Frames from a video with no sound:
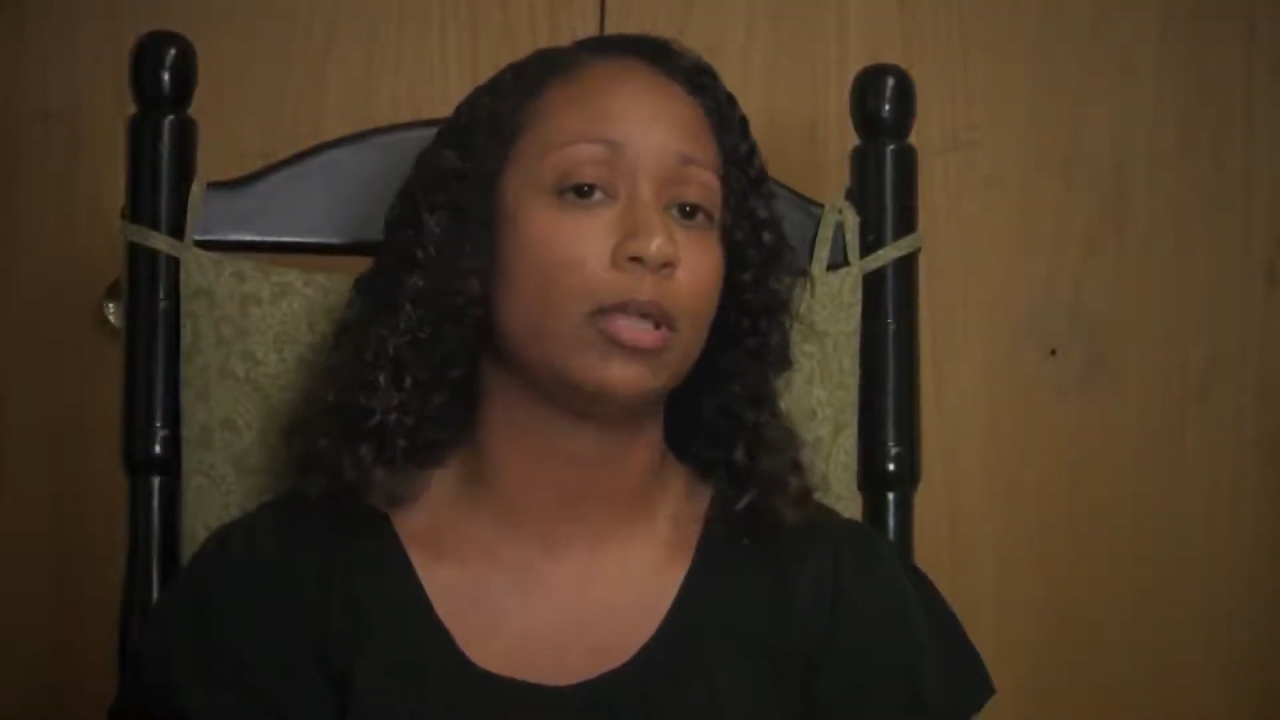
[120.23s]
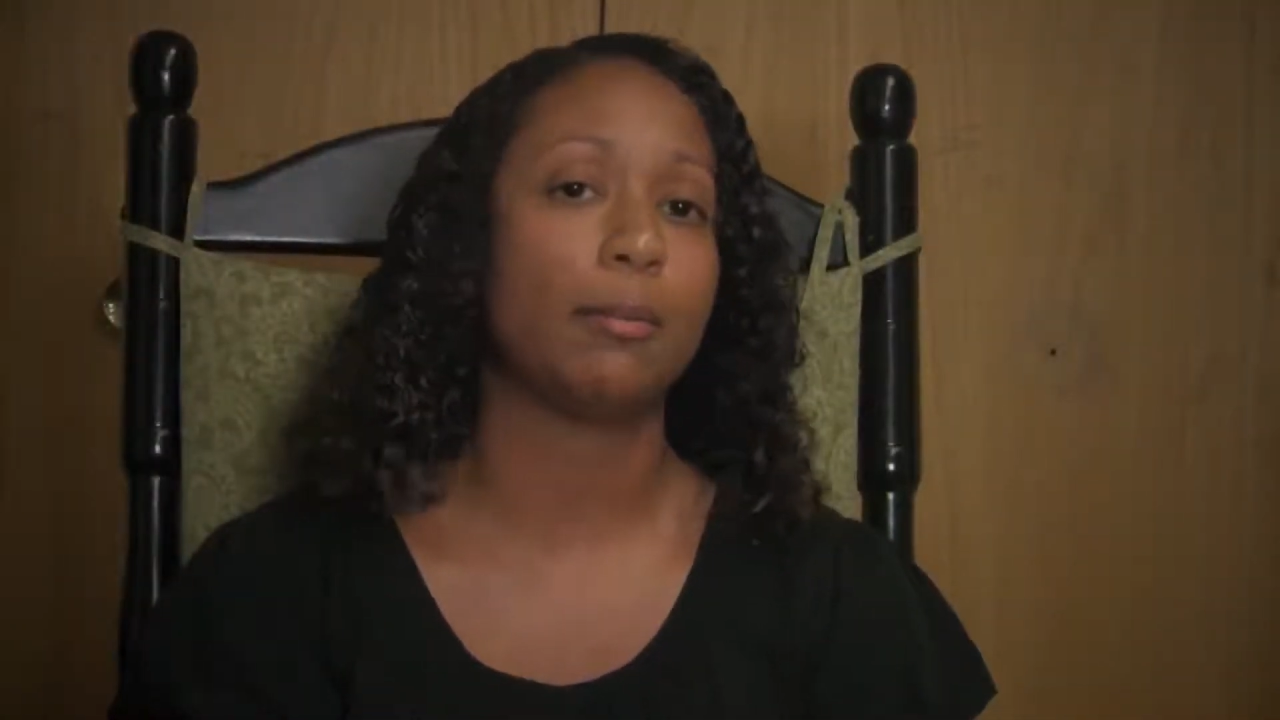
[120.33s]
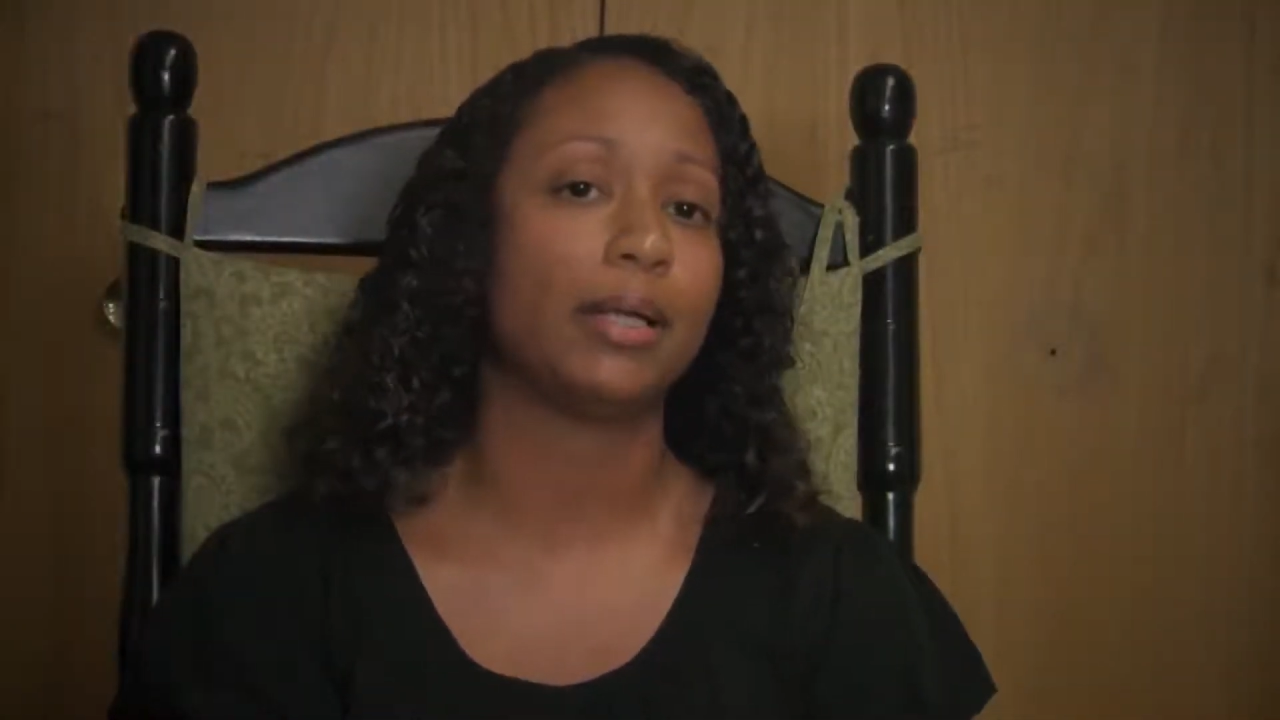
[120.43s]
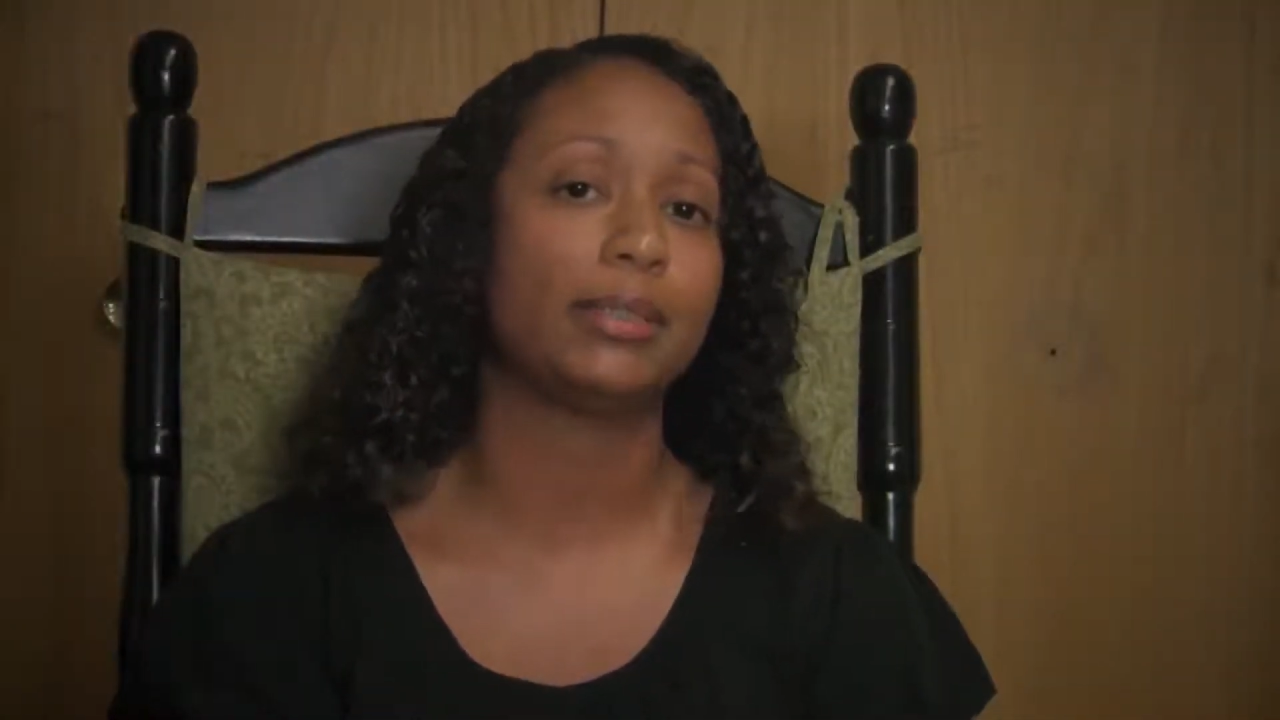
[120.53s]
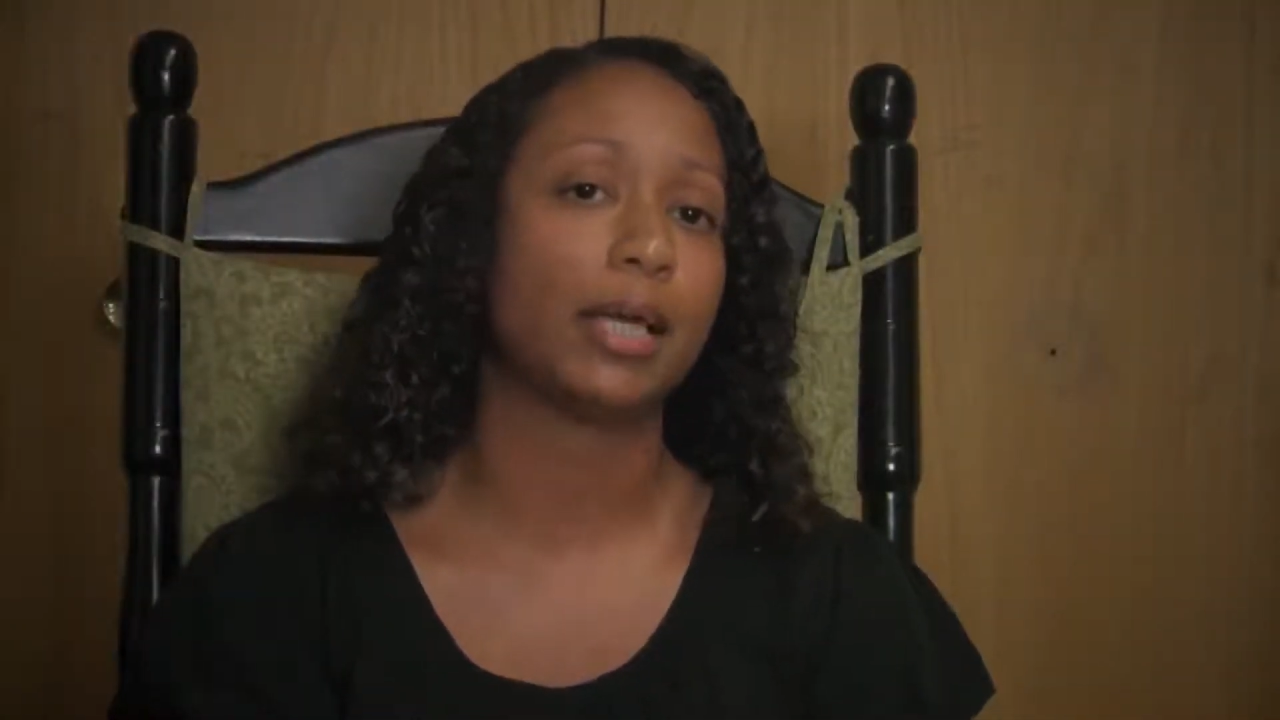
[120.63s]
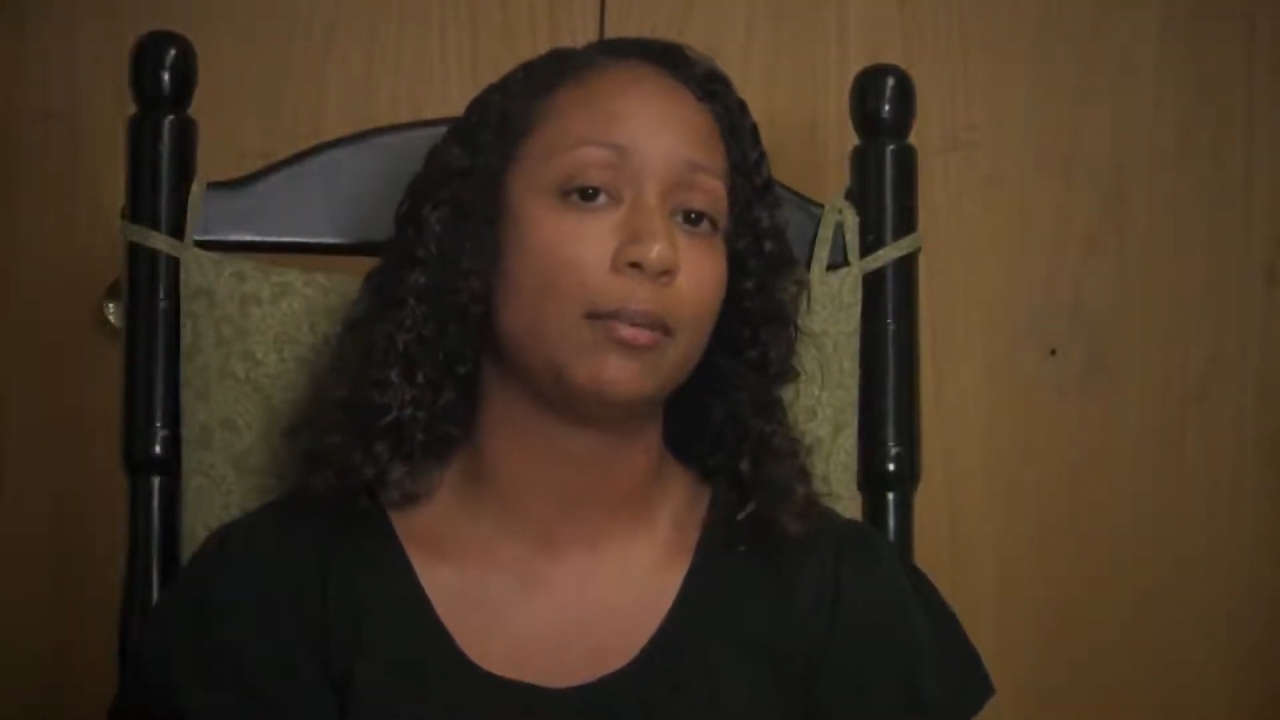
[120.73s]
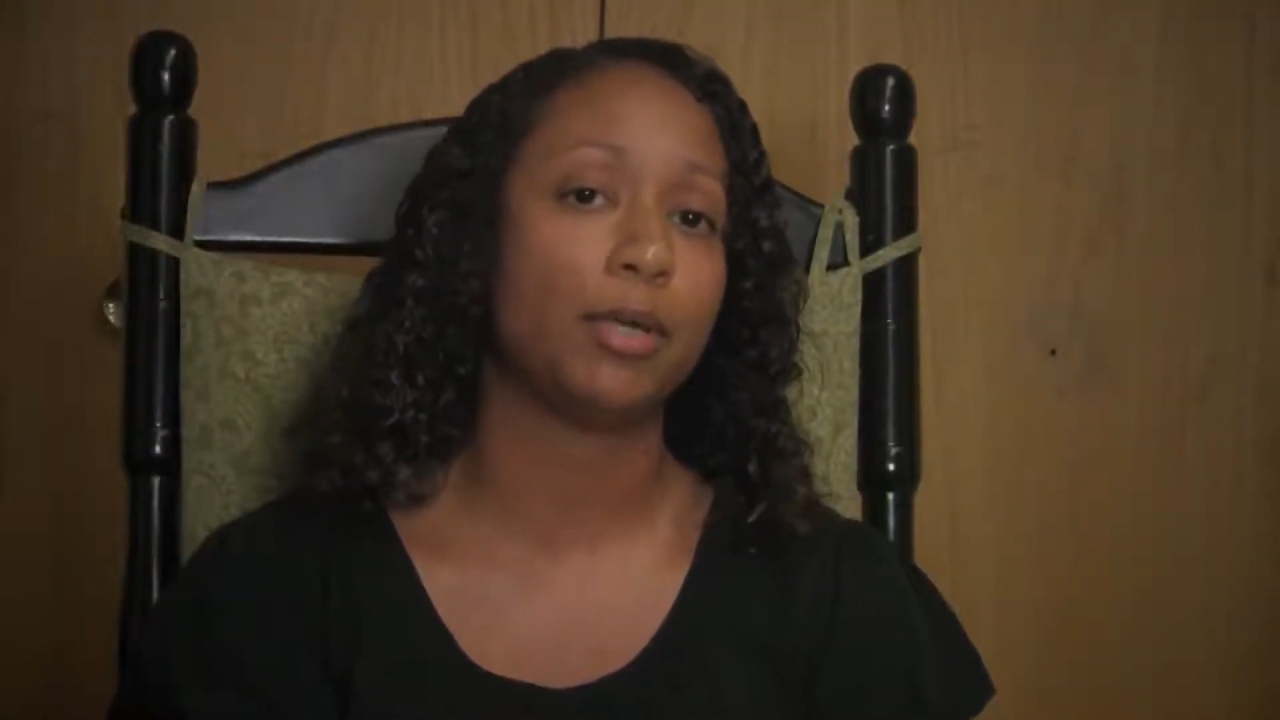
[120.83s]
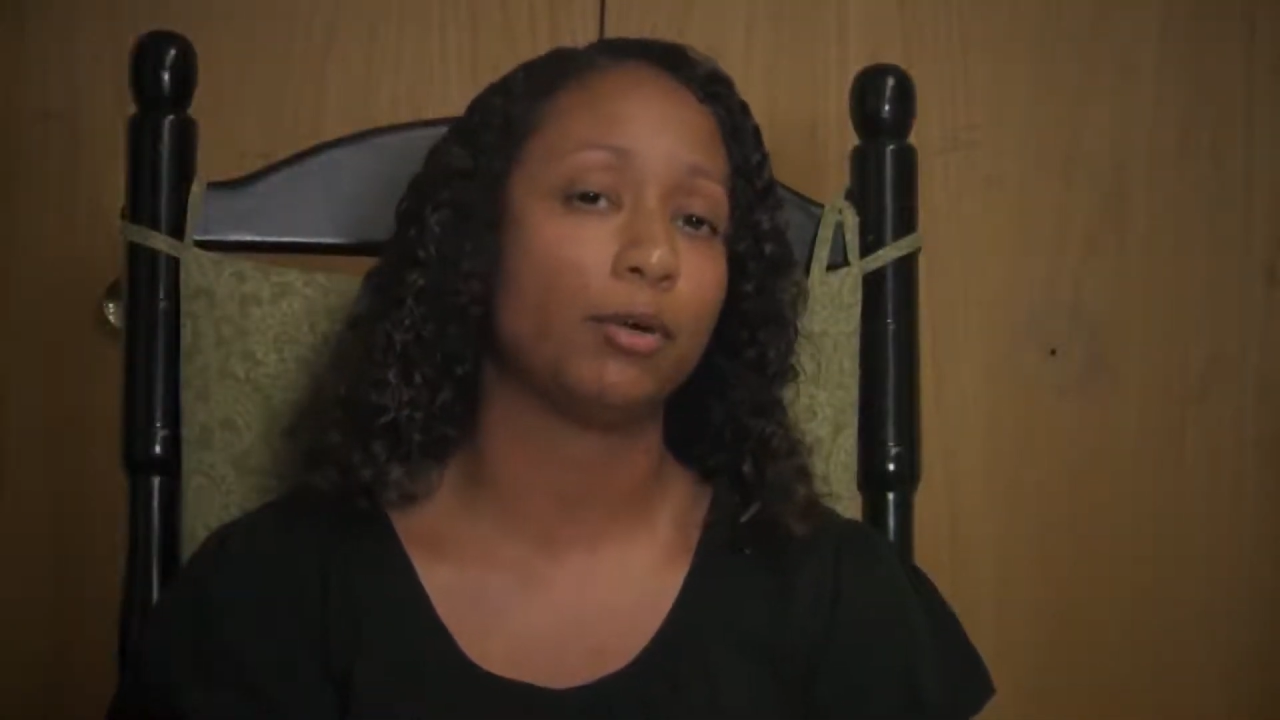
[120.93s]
that my time